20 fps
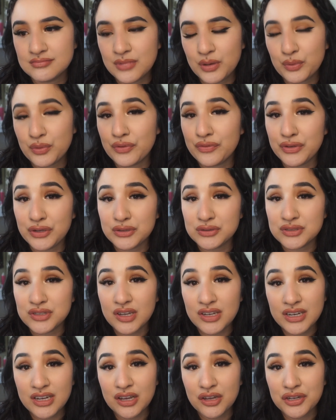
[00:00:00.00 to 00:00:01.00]
reviews
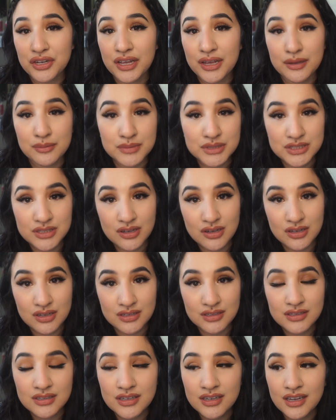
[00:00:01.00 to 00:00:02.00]
on it on
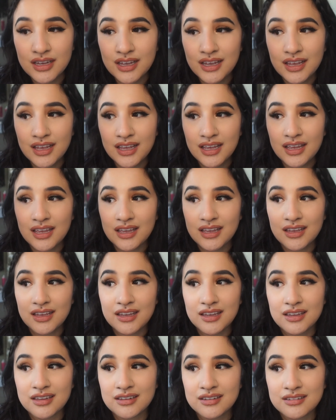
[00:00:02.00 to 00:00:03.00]
Amazon
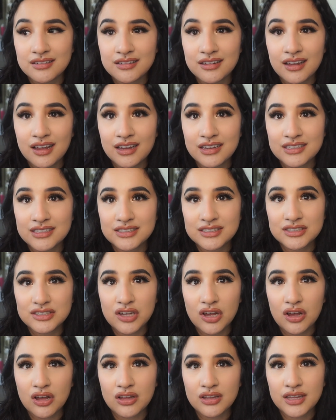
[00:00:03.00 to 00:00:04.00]
and I
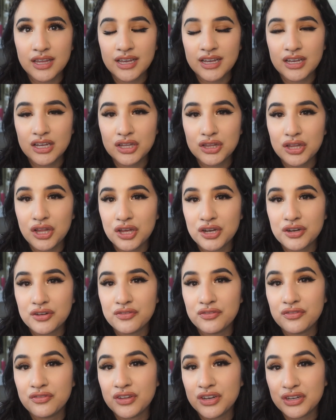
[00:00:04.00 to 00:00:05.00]
saw like a lot of
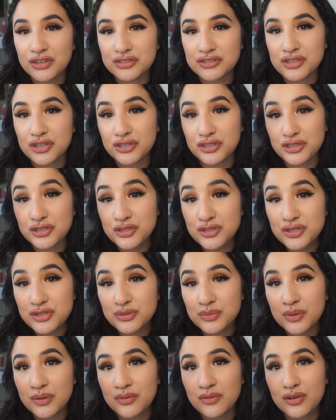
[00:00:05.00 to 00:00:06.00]
videos on
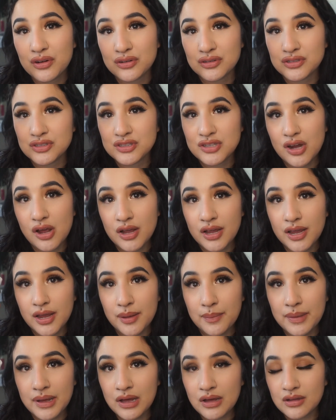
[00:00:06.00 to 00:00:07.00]
YouTube of girls talking
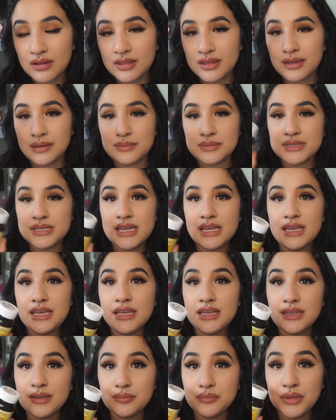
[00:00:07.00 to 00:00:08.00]
about them
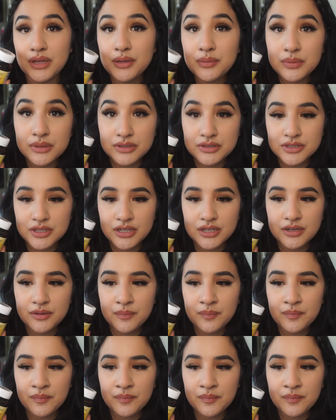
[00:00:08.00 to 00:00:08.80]
taking blood builder